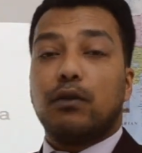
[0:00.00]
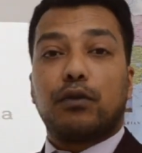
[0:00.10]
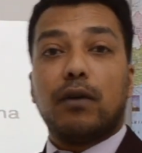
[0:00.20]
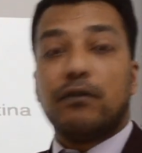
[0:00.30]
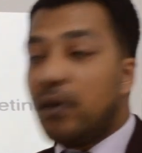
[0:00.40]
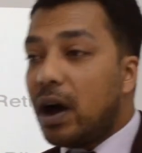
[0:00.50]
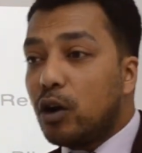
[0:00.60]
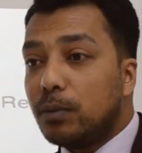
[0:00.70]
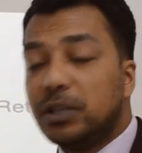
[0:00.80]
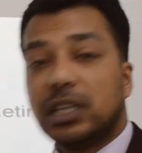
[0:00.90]
from
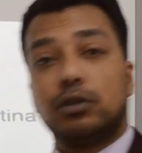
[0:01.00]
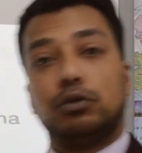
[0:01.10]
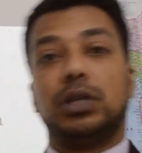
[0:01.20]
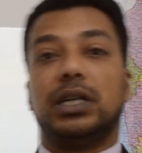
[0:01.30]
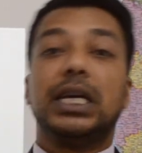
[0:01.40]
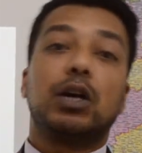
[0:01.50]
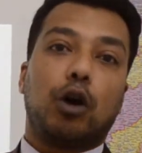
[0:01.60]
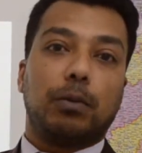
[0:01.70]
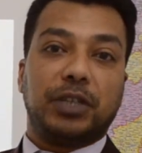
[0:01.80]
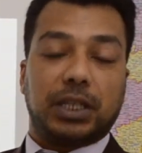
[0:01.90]
far object to the near
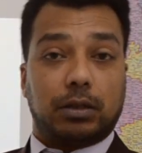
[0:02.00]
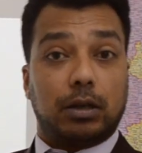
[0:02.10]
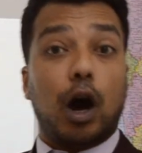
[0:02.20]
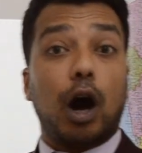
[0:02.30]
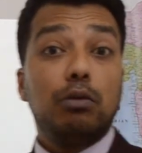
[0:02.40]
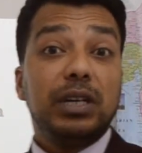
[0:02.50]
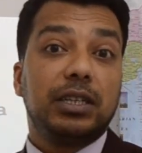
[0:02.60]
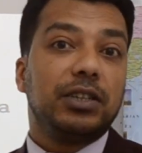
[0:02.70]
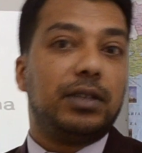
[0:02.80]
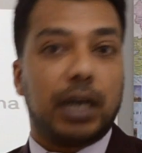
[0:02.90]
object. Now how it
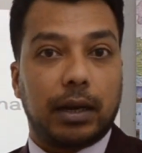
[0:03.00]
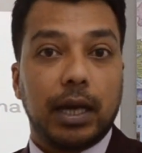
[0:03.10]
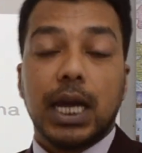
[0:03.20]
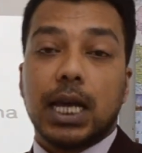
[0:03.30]
is done?